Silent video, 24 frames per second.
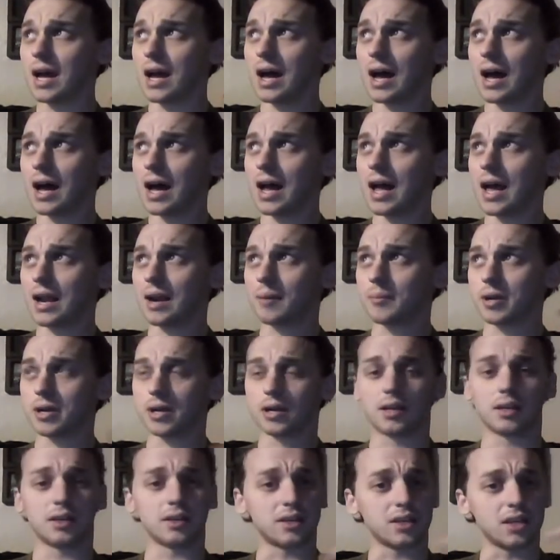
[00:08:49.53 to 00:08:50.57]
And I'm
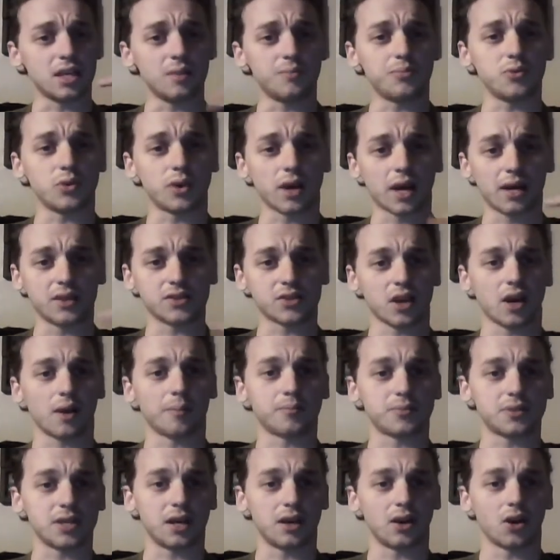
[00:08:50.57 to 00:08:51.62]
going to keep you guys
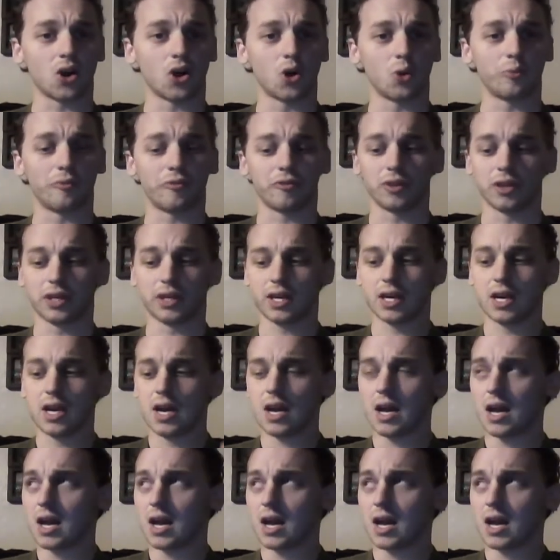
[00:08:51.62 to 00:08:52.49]
updated, hopefully,